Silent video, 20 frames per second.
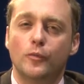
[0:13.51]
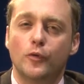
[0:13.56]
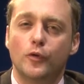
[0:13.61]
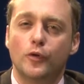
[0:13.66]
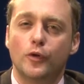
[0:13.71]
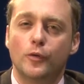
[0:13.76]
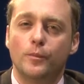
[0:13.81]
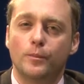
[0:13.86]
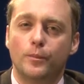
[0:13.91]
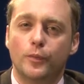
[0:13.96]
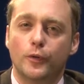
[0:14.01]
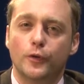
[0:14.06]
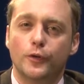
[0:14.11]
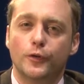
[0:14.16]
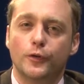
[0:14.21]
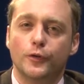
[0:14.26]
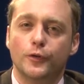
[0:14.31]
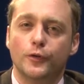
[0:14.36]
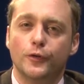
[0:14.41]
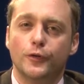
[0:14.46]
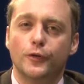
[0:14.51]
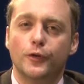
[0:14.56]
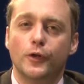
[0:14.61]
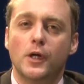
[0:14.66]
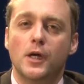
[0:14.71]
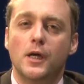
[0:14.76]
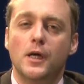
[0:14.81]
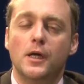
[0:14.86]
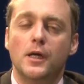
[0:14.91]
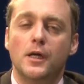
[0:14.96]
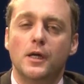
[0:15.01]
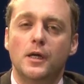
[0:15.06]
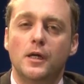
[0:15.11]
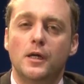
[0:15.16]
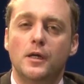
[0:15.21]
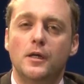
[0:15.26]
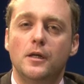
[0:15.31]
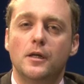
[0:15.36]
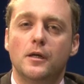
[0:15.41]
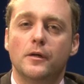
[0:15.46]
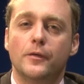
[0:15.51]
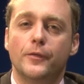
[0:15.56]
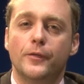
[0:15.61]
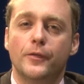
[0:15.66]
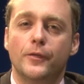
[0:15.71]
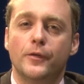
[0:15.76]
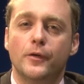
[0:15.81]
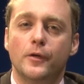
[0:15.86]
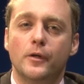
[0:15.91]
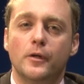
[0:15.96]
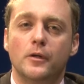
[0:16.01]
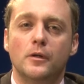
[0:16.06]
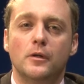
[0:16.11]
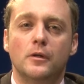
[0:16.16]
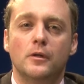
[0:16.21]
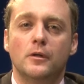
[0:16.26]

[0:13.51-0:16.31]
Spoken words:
more important in the